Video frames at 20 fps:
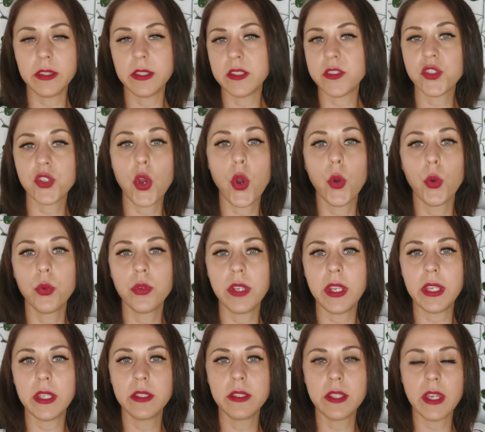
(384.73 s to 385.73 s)
this
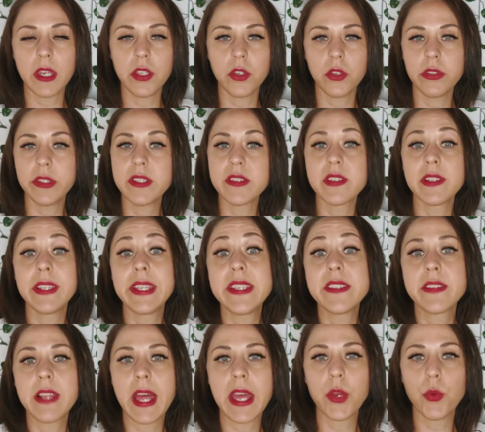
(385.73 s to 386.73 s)
coding,
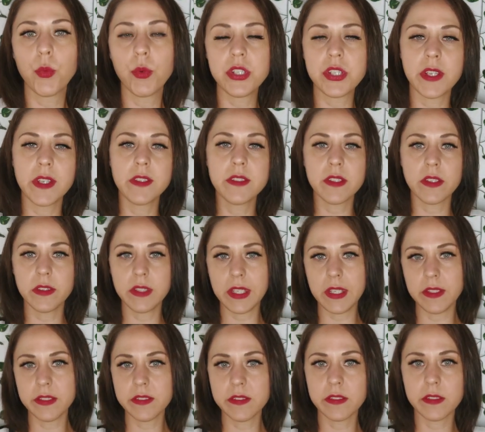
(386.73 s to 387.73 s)
these languages and
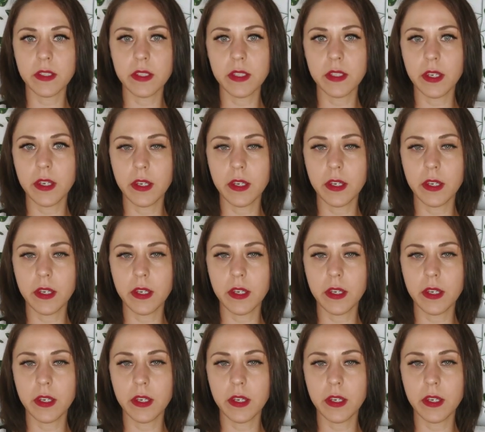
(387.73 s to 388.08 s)
these